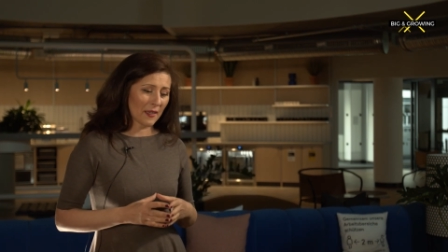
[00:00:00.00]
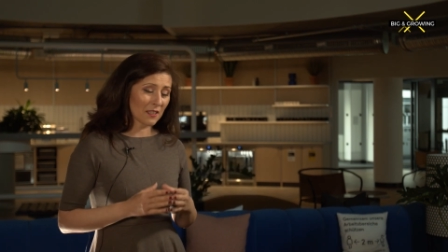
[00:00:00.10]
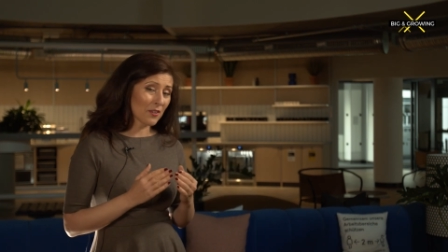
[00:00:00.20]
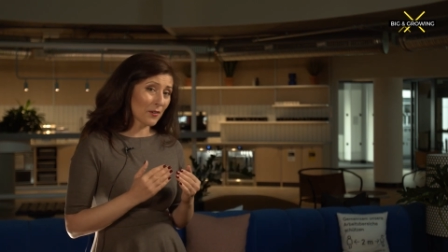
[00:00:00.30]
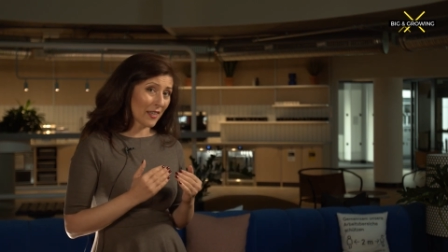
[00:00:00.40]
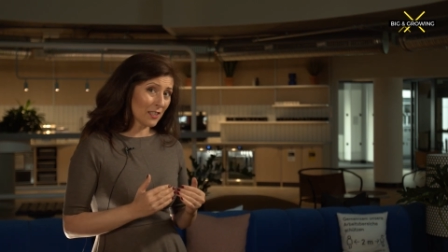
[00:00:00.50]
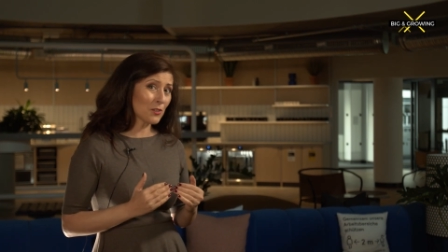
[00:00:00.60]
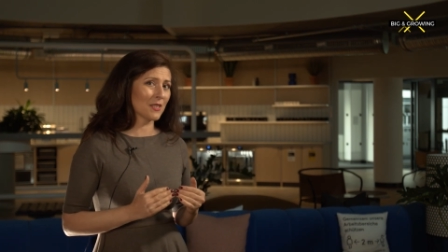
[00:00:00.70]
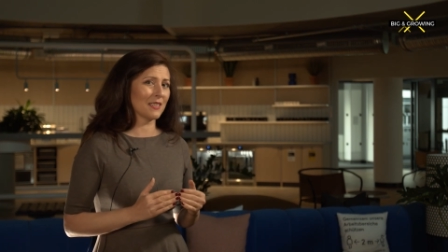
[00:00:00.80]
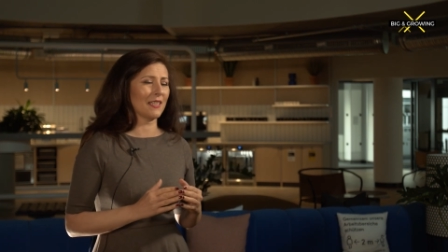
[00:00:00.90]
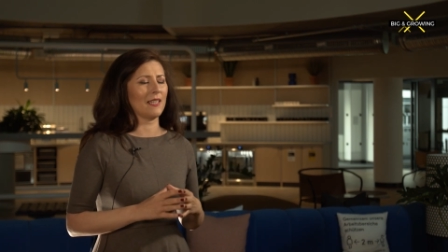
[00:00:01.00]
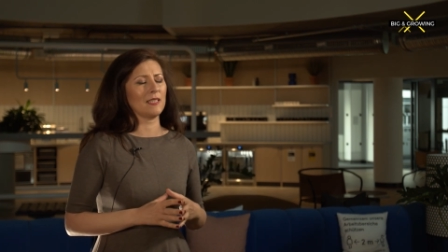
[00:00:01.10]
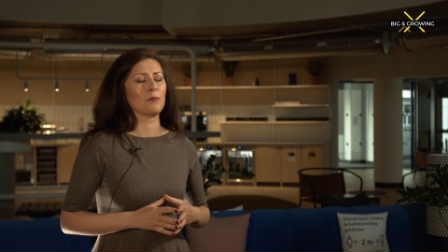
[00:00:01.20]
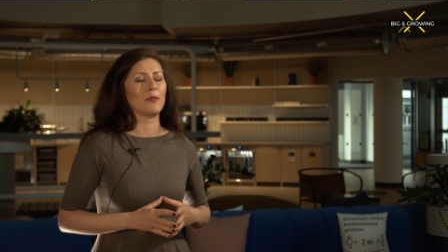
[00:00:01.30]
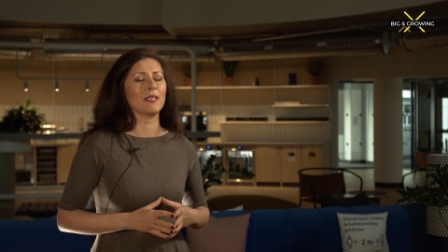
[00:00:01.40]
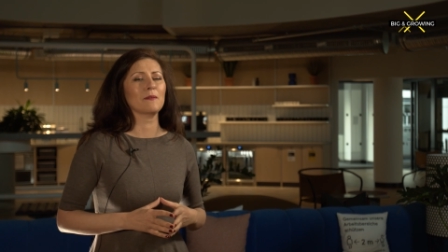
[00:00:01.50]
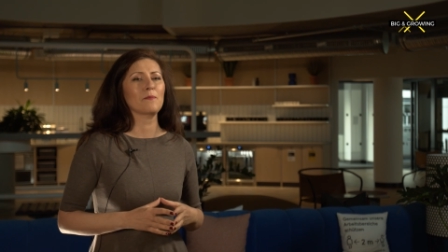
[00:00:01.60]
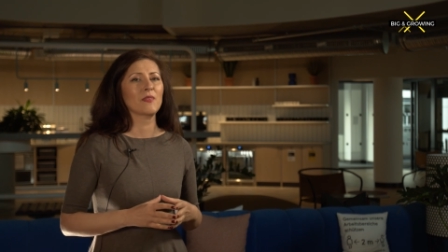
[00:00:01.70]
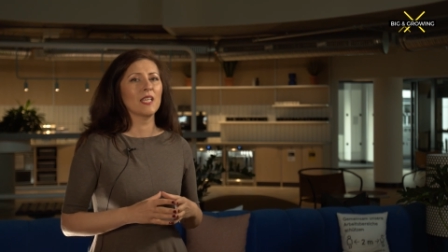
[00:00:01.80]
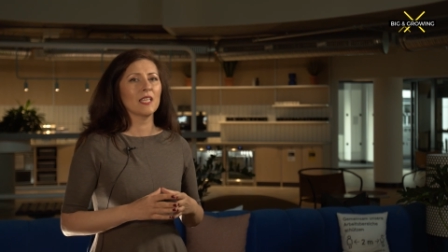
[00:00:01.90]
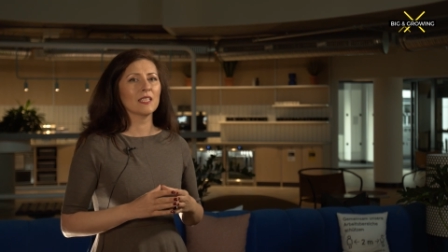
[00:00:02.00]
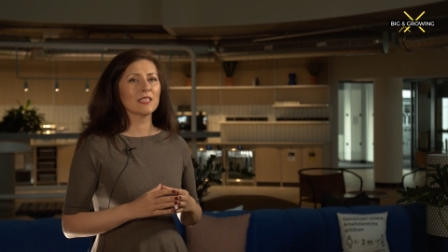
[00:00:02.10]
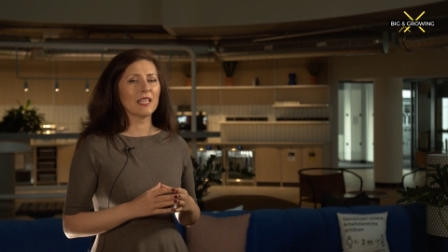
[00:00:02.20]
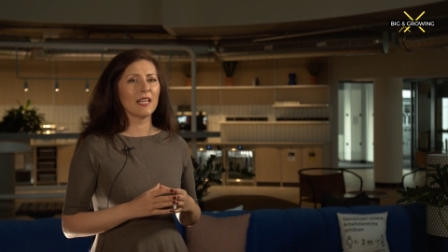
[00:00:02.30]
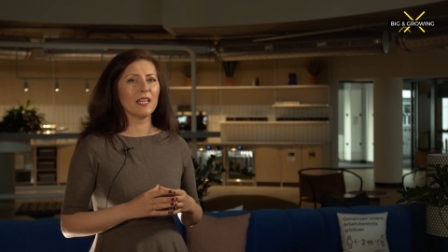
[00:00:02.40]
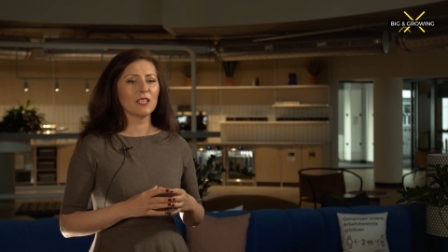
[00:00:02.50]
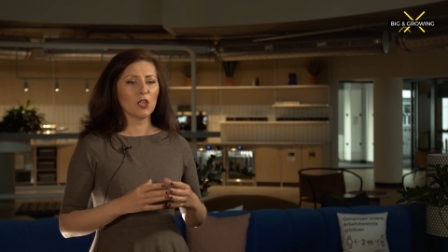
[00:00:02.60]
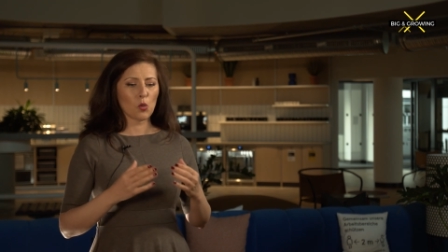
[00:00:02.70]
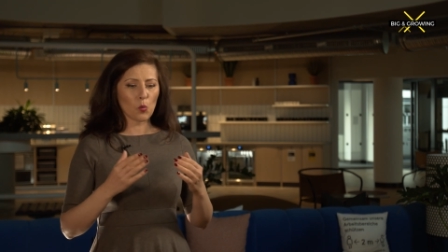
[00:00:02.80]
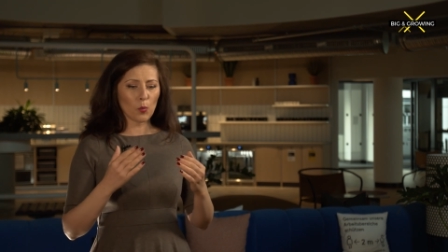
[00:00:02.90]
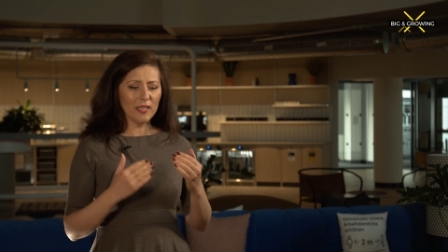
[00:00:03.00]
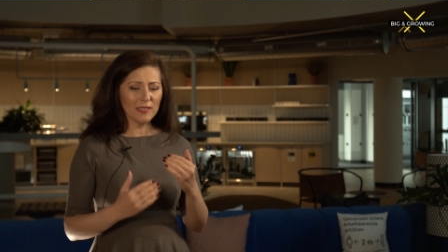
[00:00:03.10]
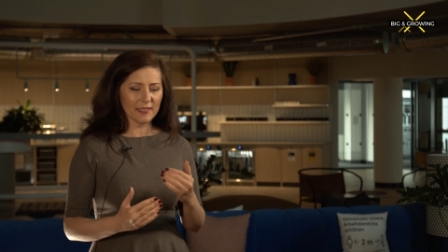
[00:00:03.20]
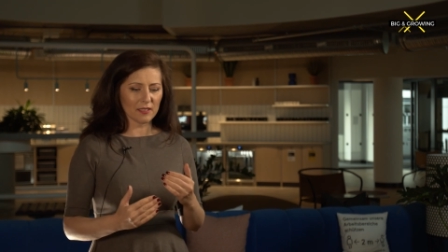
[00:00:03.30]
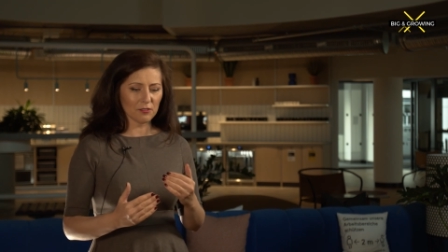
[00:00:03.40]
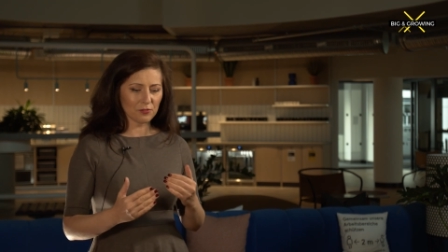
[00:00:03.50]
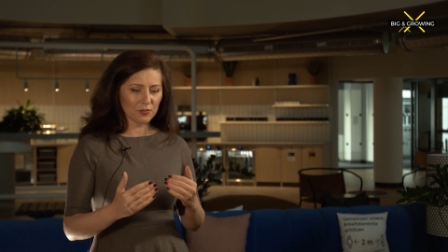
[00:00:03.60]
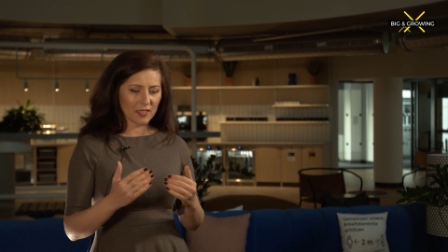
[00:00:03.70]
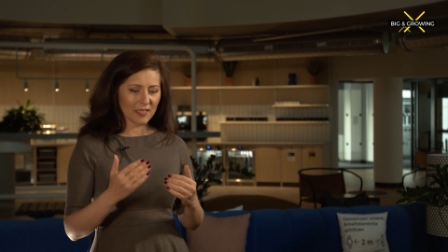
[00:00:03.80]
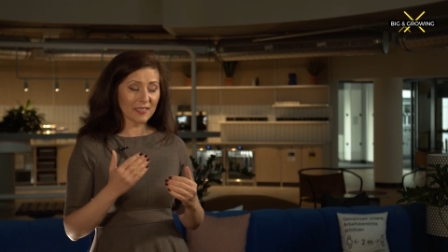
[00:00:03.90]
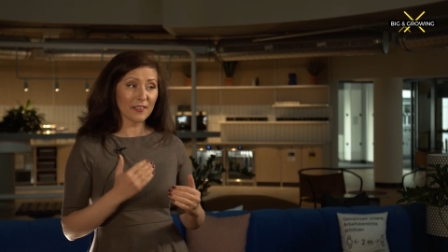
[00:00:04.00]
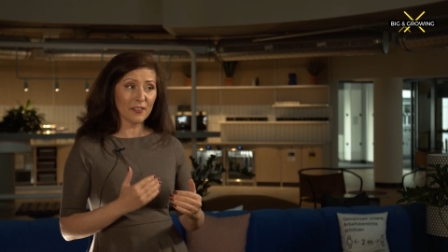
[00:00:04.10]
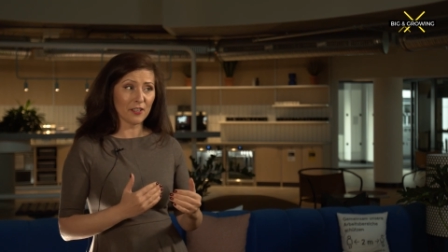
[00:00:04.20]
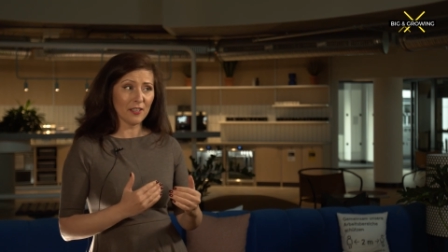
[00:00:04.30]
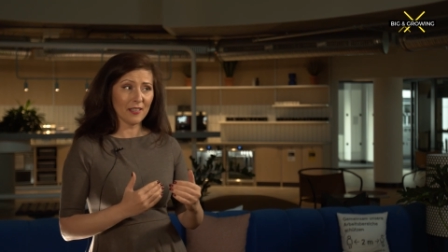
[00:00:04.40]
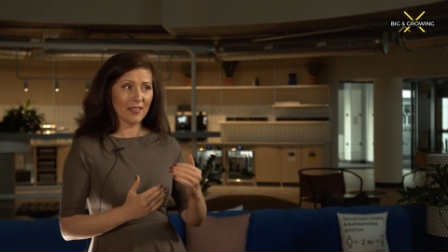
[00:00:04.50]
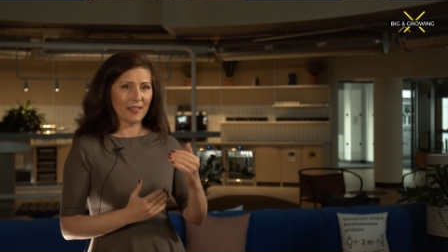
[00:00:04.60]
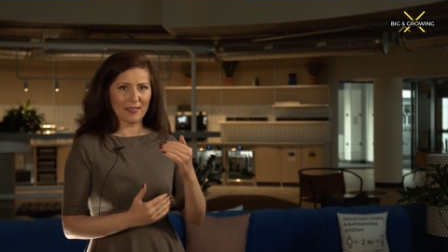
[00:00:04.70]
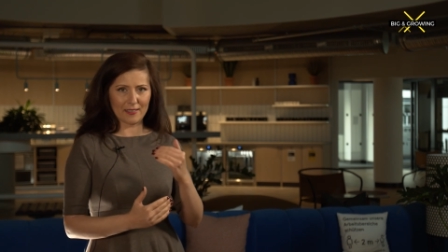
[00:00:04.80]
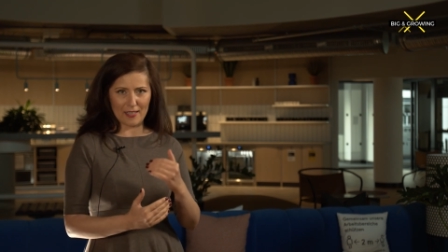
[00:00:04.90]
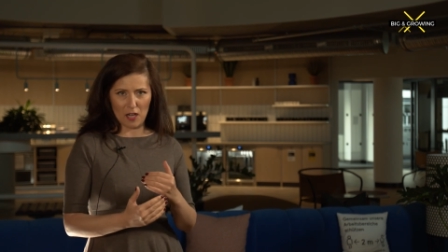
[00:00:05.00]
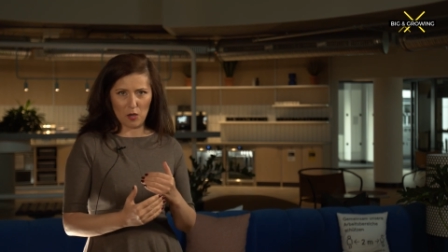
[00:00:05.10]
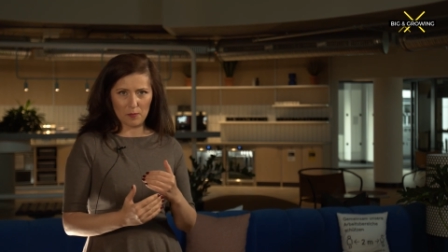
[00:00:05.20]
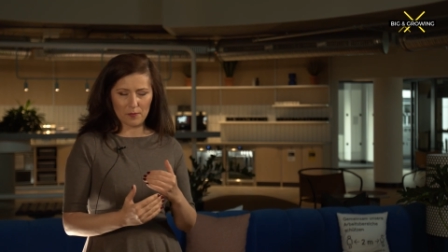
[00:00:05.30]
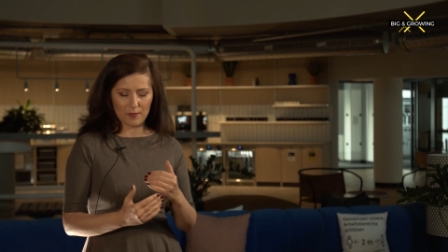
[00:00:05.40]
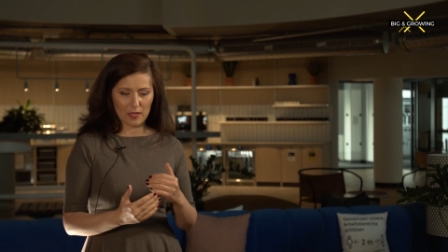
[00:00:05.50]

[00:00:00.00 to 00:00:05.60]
and a very interesting aspect, is that we live in here and now.